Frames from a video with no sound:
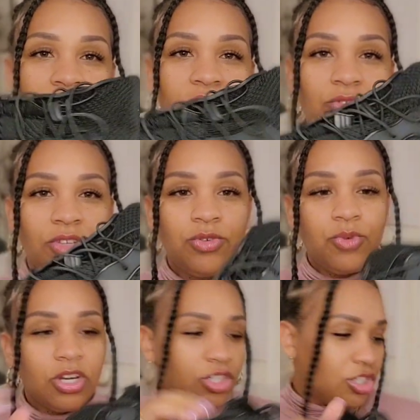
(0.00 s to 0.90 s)
Cute little
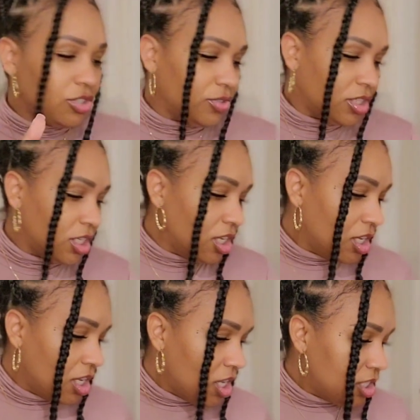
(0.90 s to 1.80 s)
water shoes.
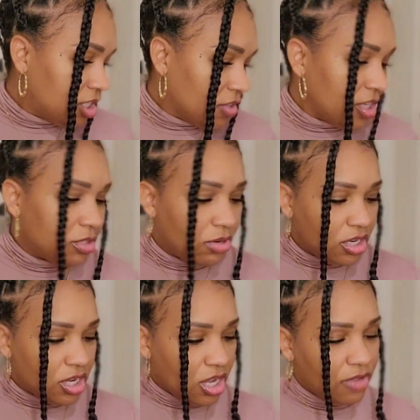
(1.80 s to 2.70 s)
So that's what I
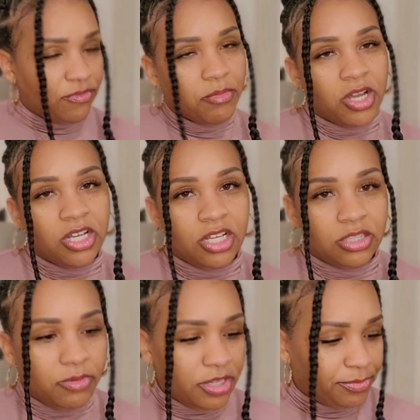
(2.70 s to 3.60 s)
got for my
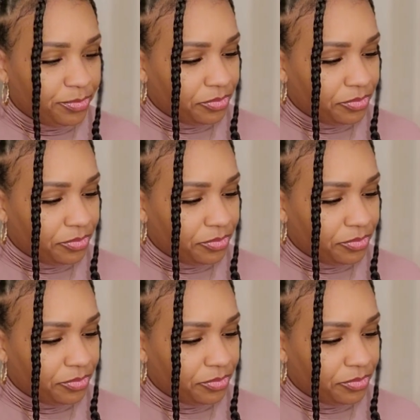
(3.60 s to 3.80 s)
husband.